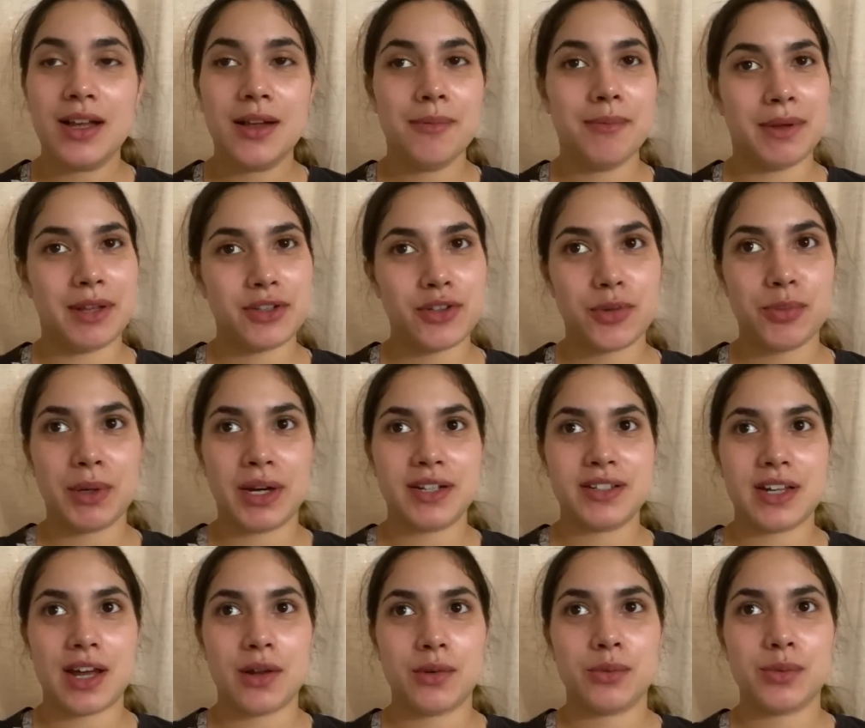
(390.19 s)
Mental
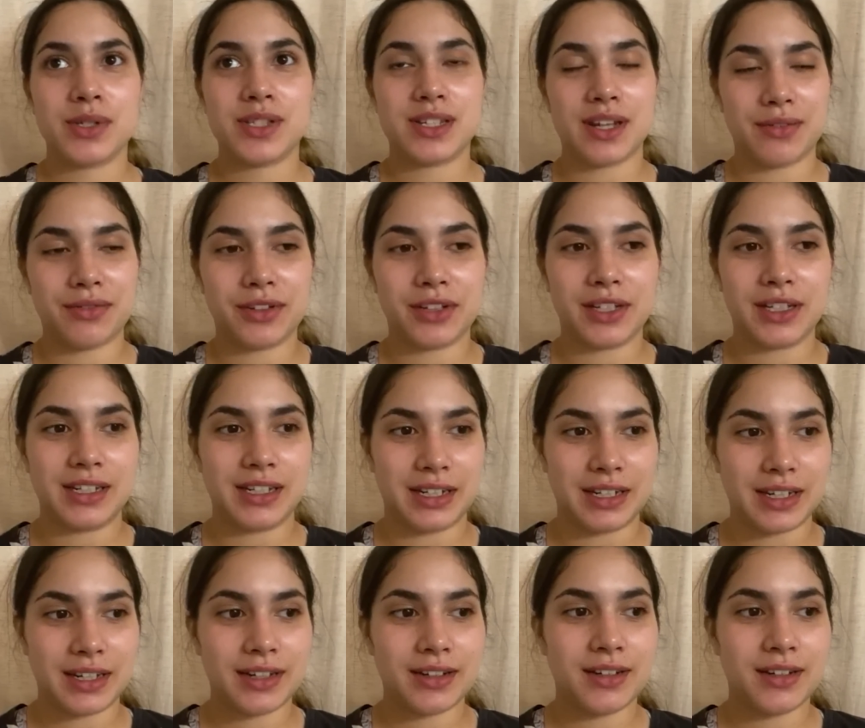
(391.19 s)
breakdown was definitely needed.